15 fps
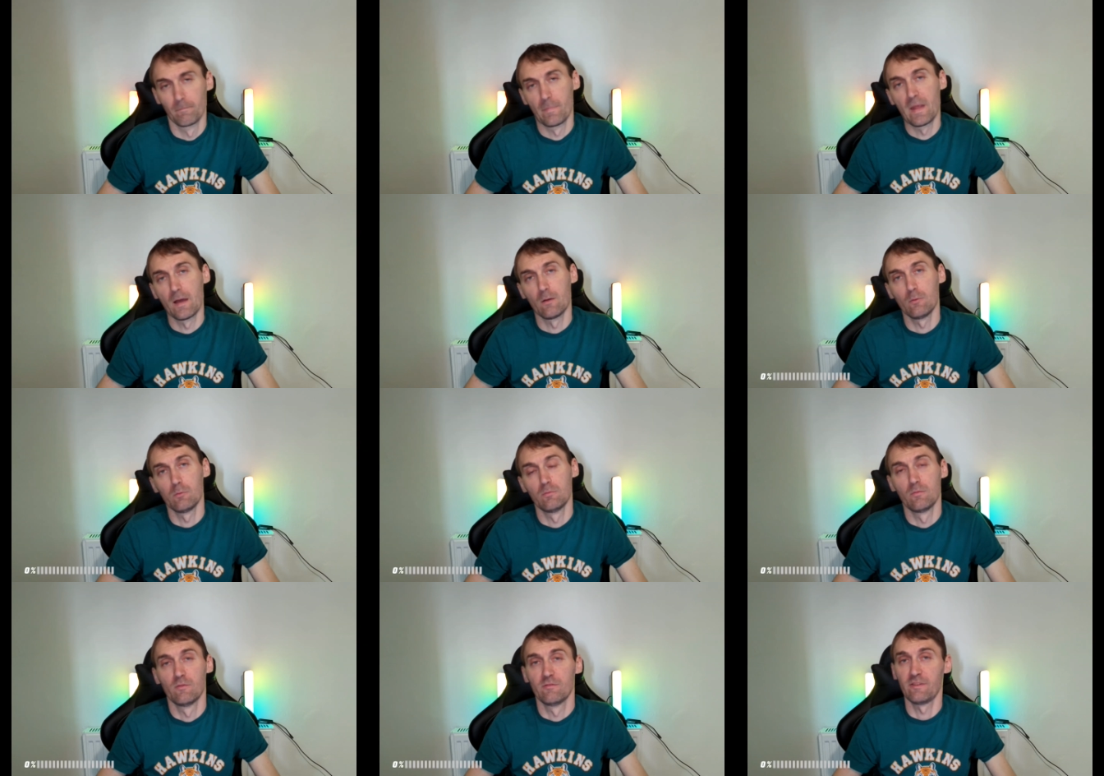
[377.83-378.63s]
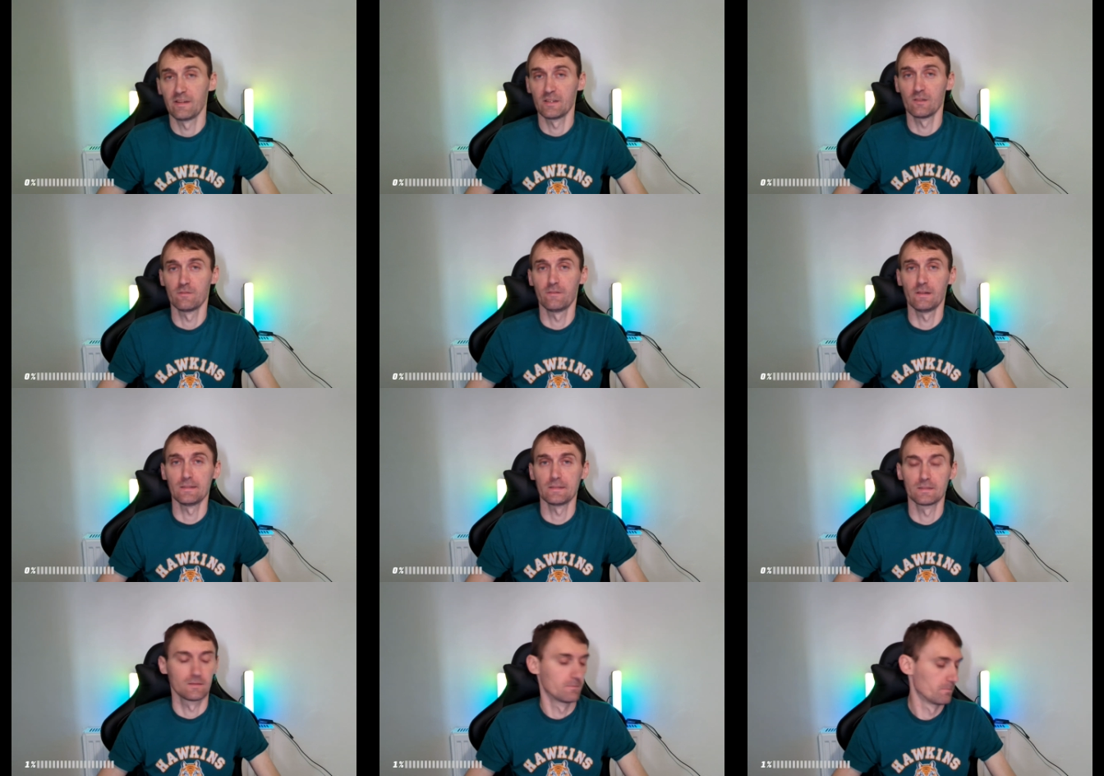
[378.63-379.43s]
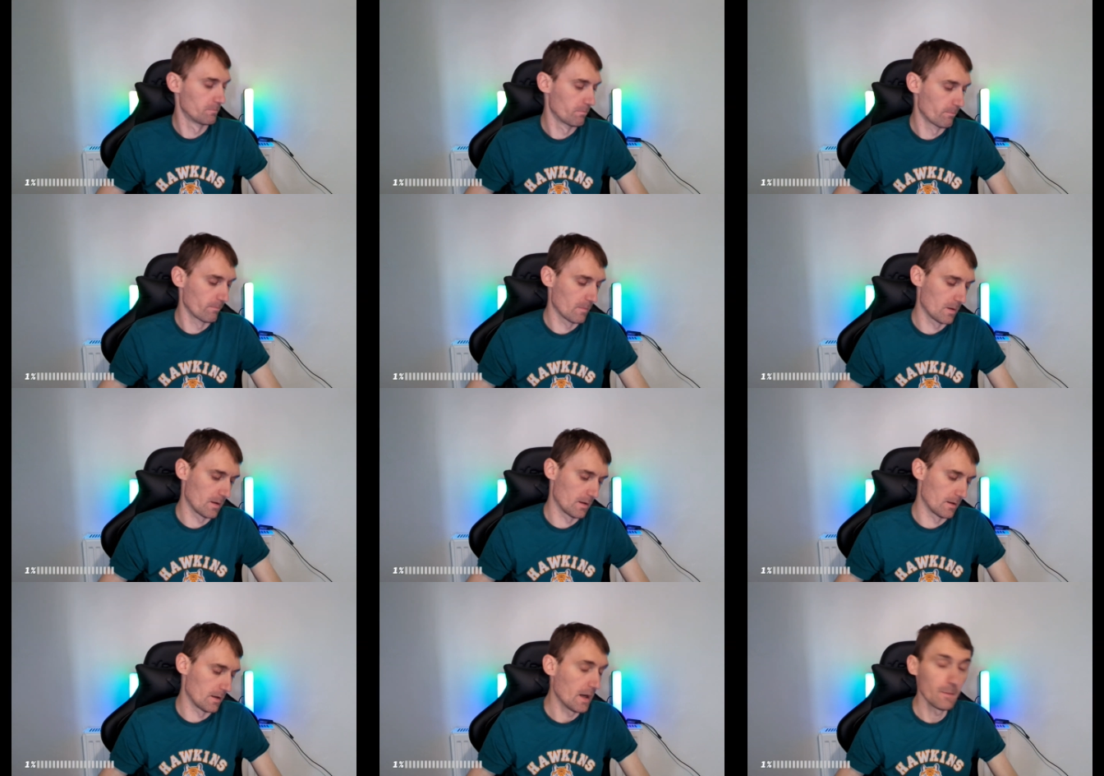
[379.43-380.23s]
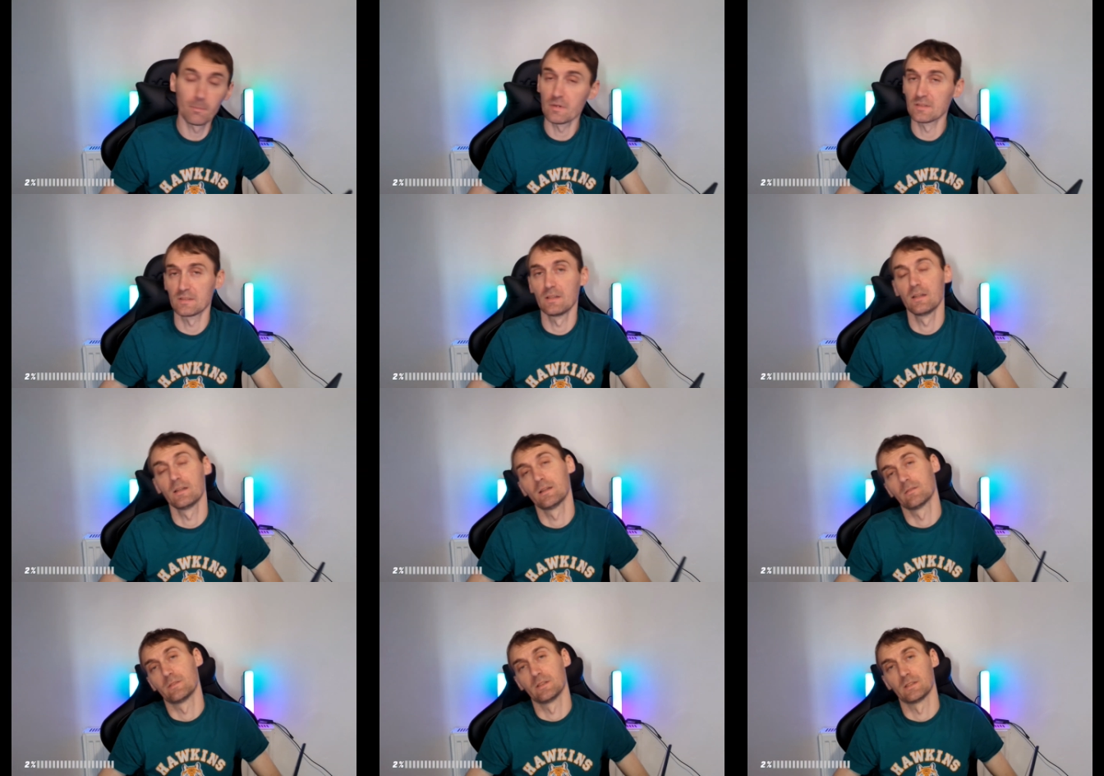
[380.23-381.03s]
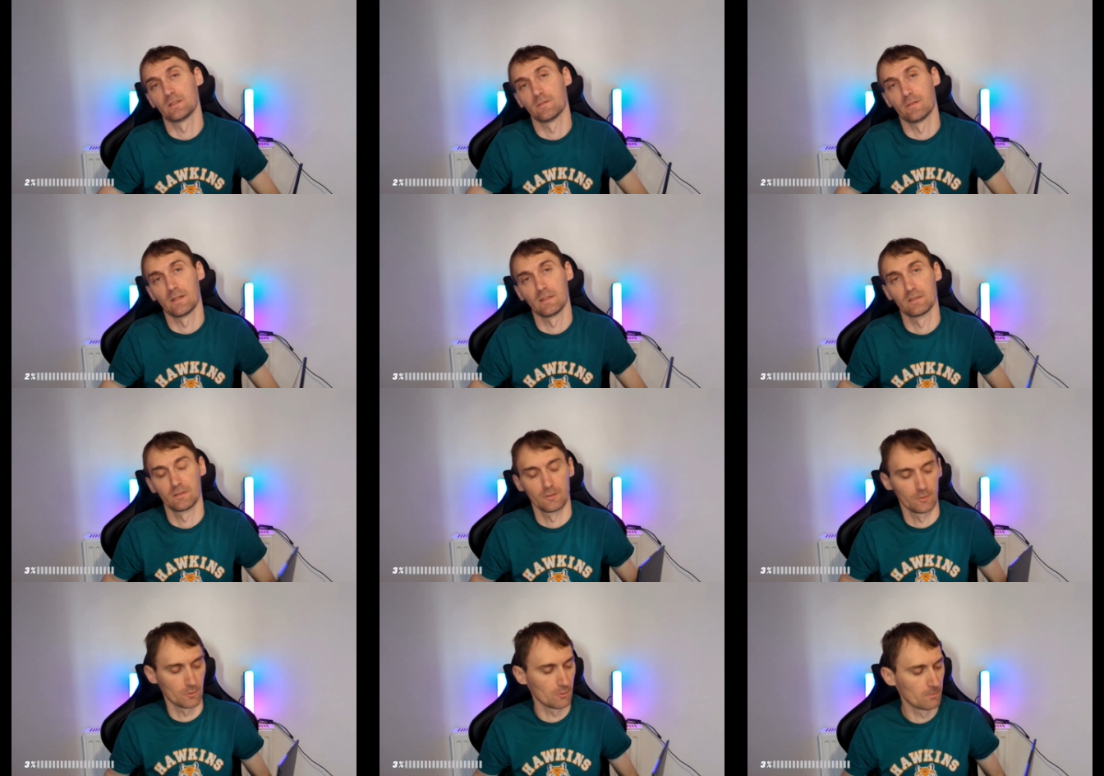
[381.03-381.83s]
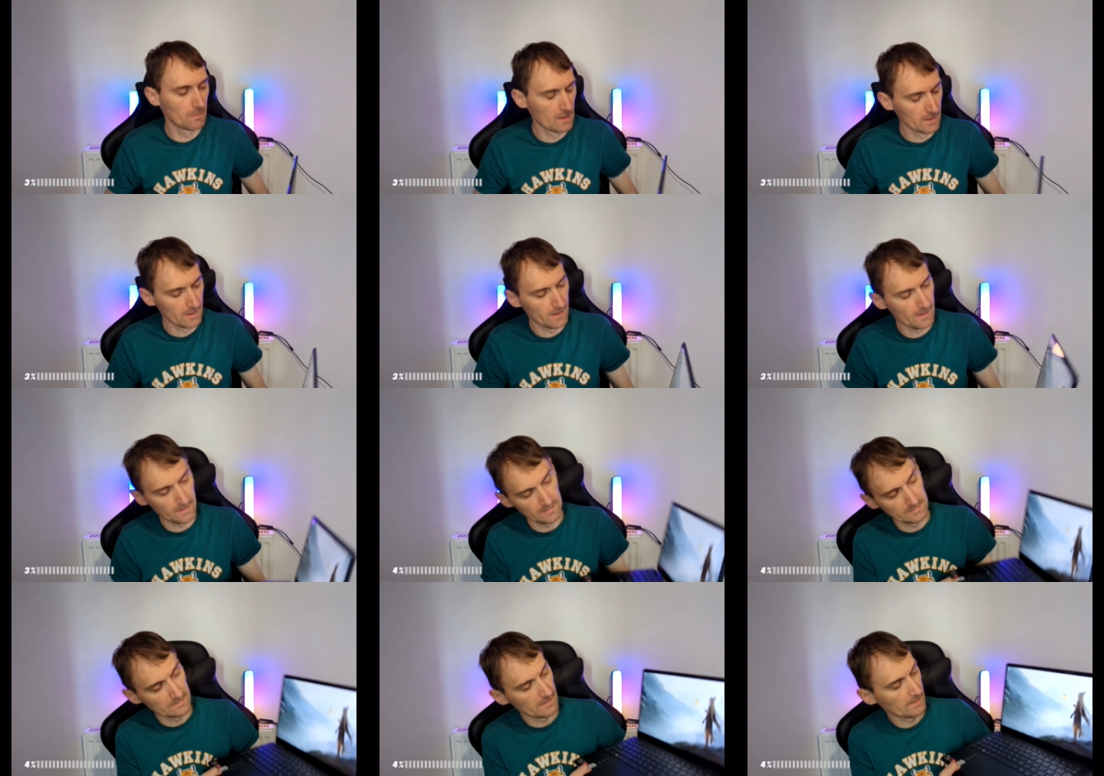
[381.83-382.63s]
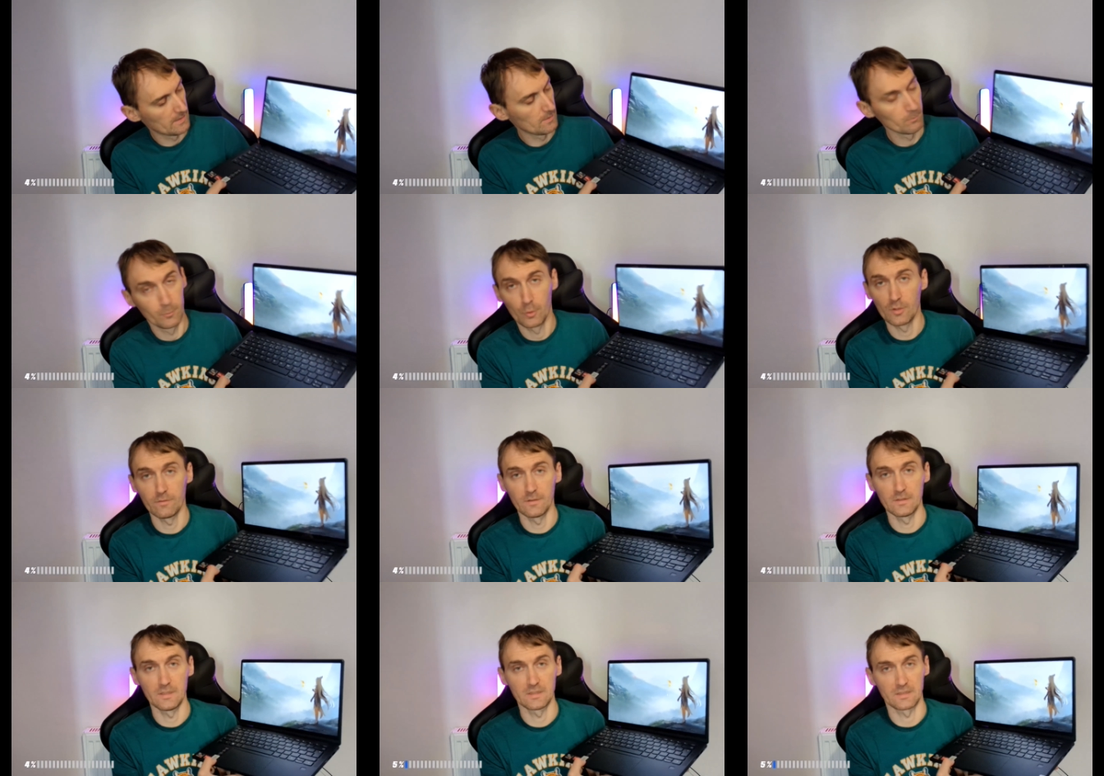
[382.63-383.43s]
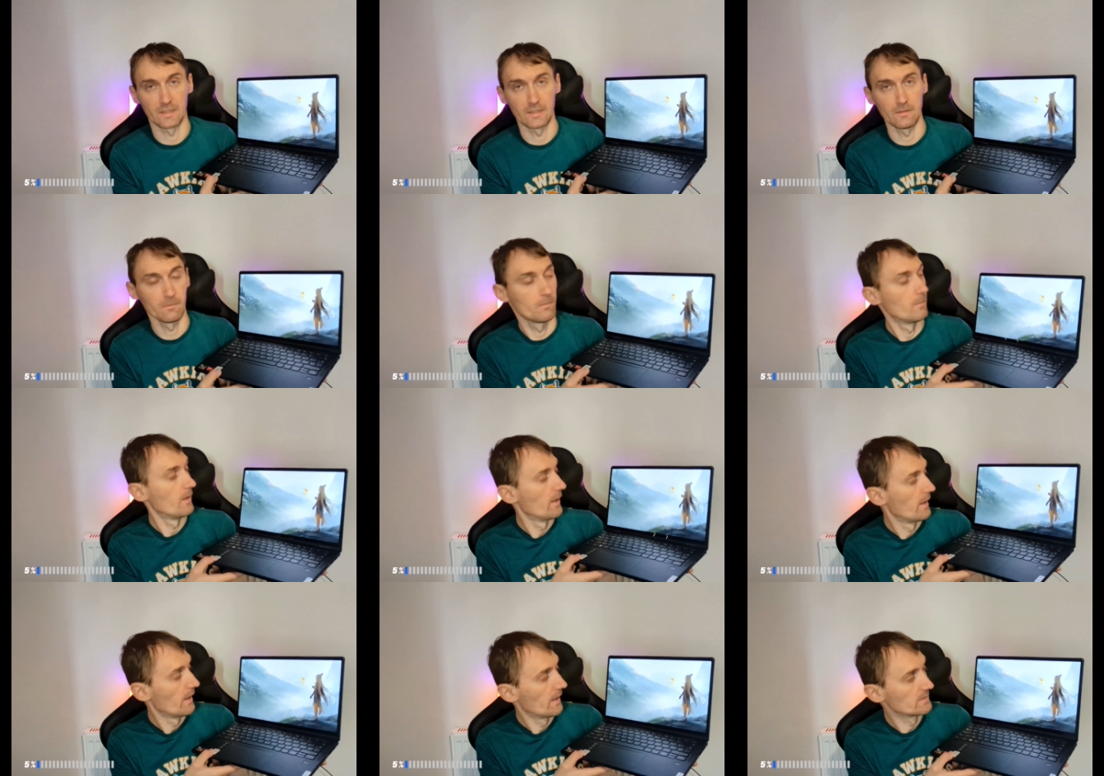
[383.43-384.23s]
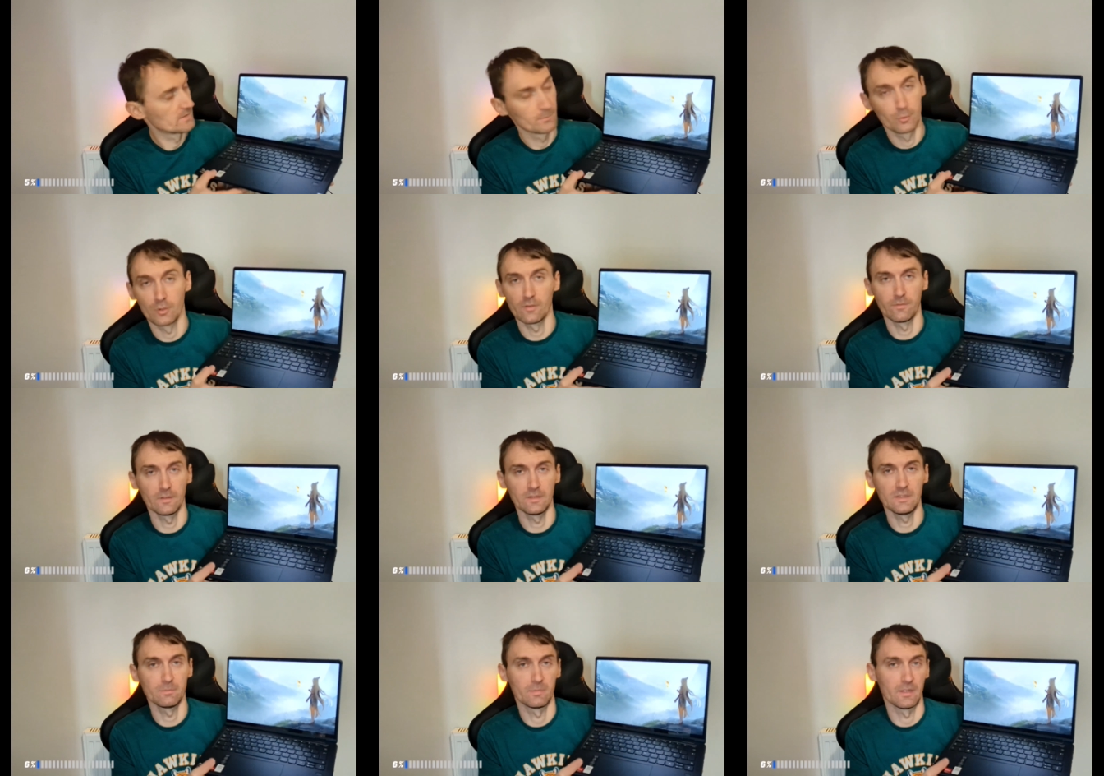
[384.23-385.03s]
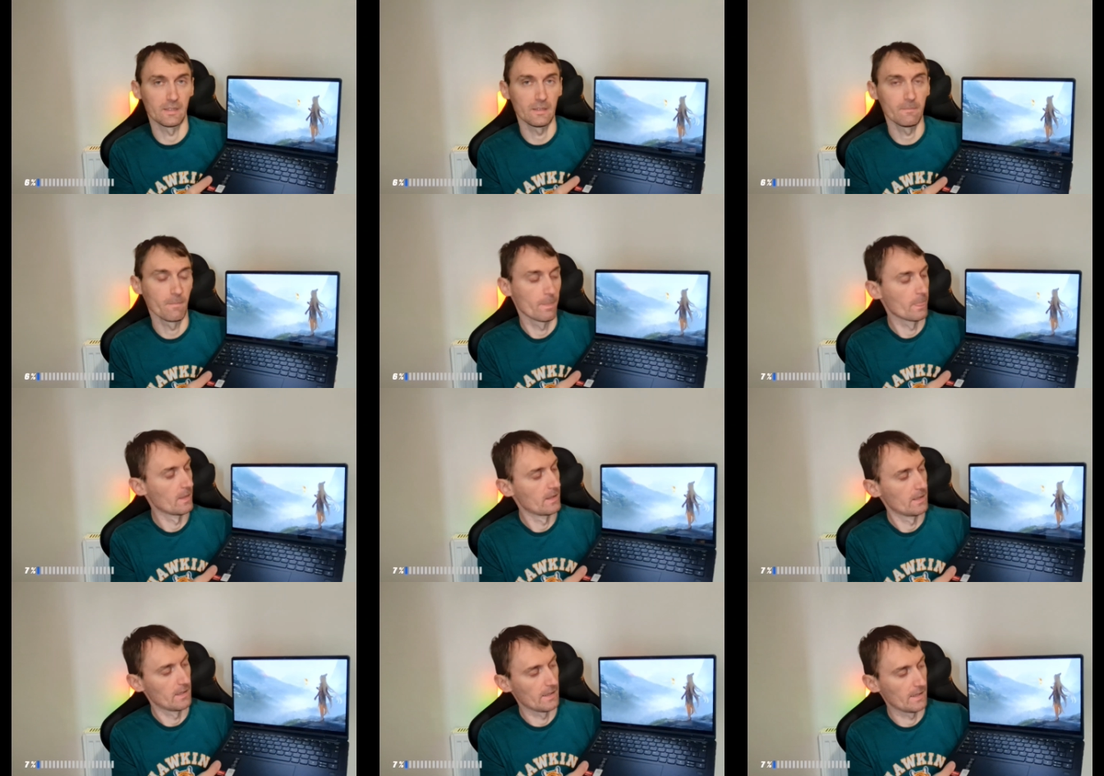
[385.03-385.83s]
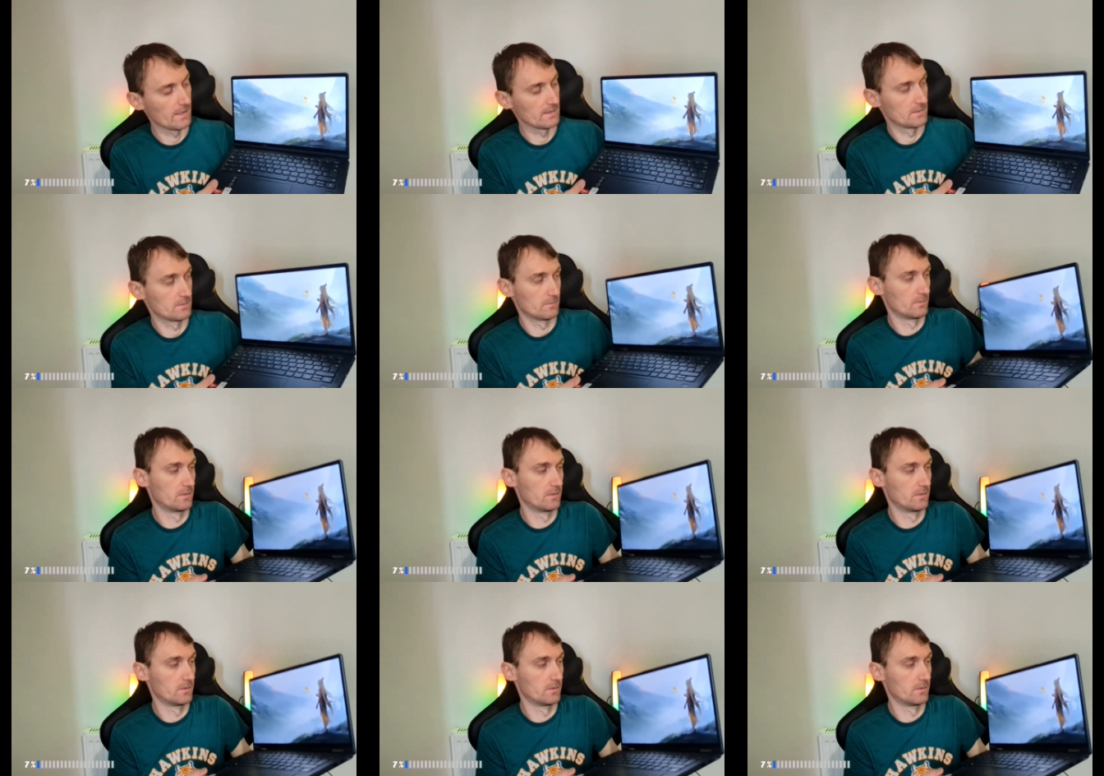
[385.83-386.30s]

Now, final thoughts. I personally love this device, you know, has a beautiful design, has a beautiful display, has